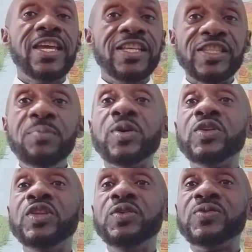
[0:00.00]
Some good
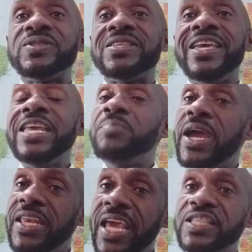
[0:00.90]
news. In my
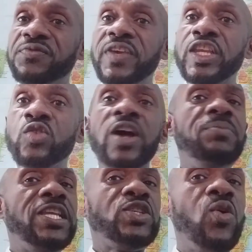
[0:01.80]
next video, I'll
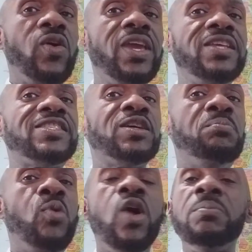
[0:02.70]
be talking some
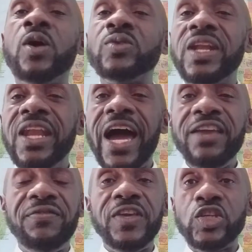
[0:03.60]
more about
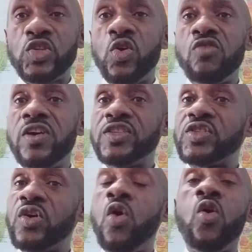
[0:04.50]
life
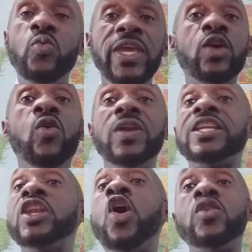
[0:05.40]
insurance, or we call it
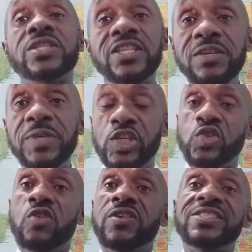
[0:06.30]
long-term
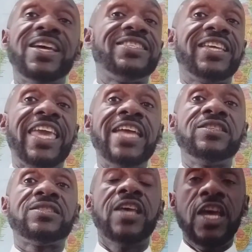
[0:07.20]
insurance, as
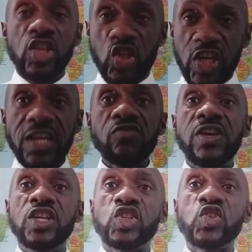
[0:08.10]
against general
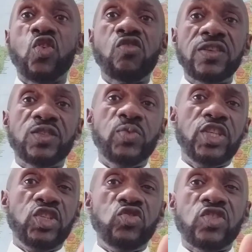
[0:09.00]
insurance, which
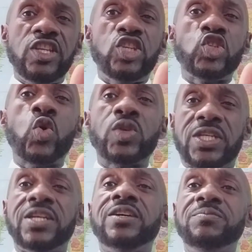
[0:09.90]
is usually
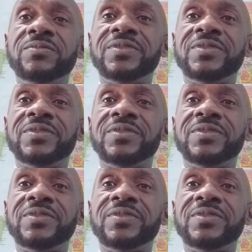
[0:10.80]
short-term.